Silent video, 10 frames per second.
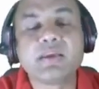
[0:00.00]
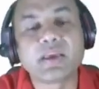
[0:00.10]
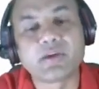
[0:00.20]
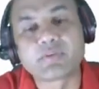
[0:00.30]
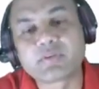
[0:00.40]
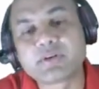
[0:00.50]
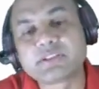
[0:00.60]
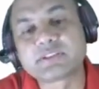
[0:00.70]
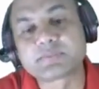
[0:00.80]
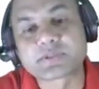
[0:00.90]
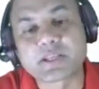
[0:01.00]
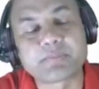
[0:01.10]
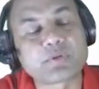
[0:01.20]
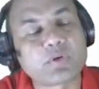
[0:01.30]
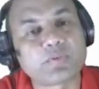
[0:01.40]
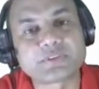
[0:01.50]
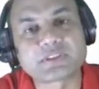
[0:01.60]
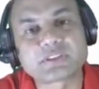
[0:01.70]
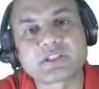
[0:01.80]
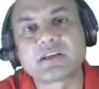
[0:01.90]
Everyone, subscribe to
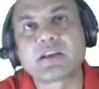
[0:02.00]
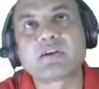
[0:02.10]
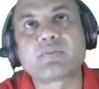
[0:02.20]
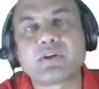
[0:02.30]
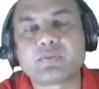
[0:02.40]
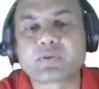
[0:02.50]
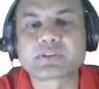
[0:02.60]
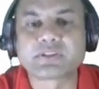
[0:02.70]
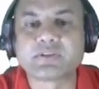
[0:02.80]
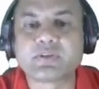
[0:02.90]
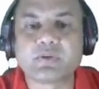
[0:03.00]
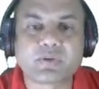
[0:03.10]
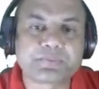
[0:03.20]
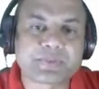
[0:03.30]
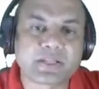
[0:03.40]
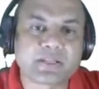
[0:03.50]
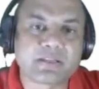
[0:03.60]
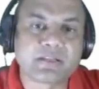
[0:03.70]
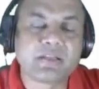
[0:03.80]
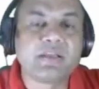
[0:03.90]
Officers Adda 24/7 YouTube channel.
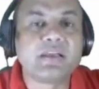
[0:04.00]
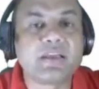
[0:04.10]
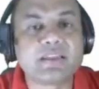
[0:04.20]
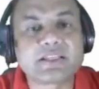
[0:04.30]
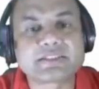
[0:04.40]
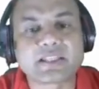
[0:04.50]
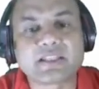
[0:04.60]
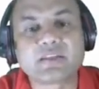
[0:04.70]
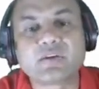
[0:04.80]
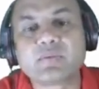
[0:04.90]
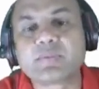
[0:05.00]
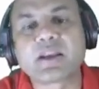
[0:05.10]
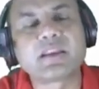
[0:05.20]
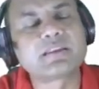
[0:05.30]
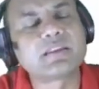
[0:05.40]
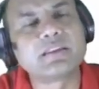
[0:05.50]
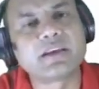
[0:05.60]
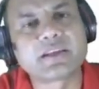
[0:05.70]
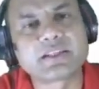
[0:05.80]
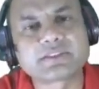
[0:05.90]
In this channel, you will be getting the
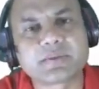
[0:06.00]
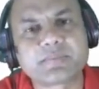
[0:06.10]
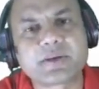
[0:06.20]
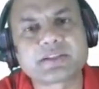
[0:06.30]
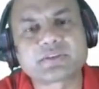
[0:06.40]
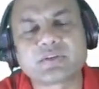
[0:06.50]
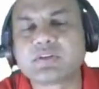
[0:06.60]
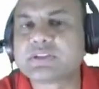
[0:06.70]
latest updates on